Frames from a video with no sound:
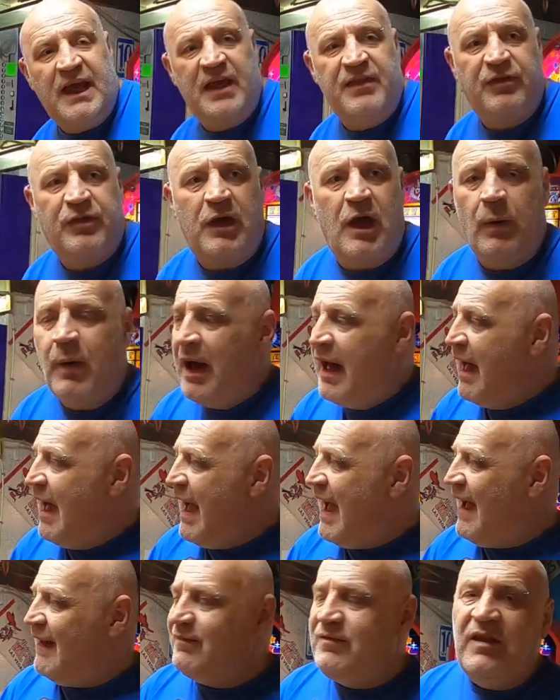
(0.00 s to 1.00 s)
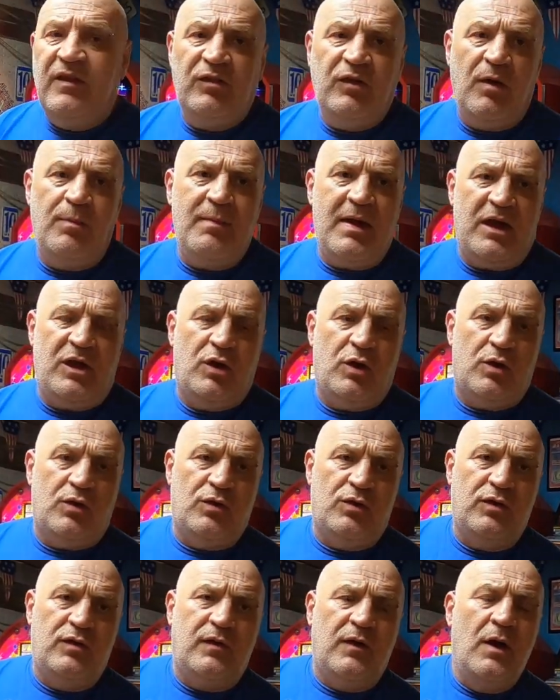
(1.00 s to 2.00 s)
years ago, had this
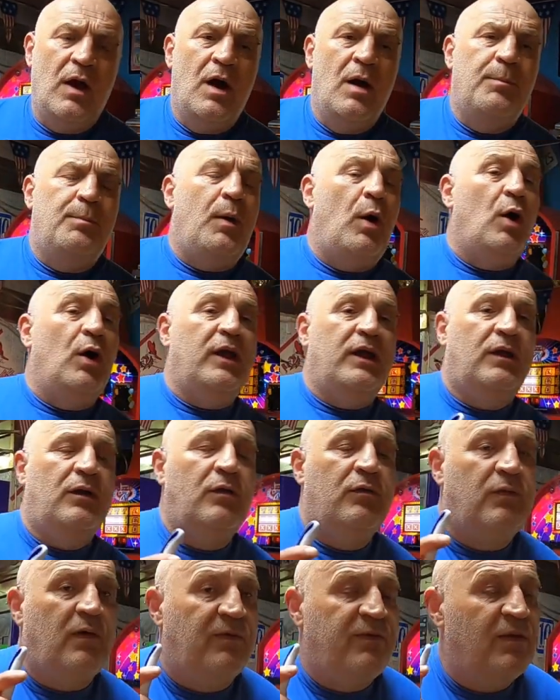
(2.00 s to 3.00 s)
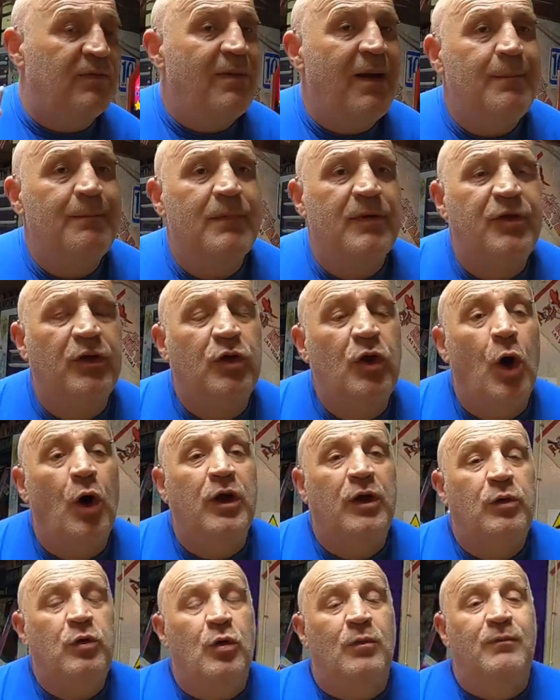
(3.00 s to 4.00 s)
commissioned by, if you remember, the
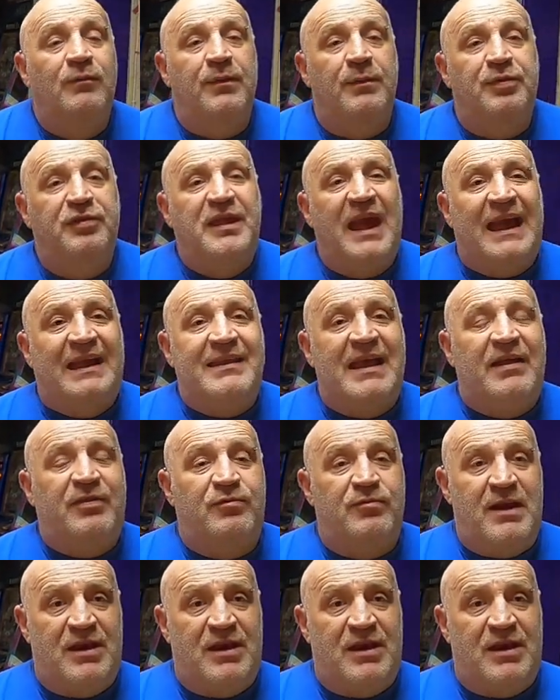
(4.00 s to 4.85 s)
guy who come from Skegness,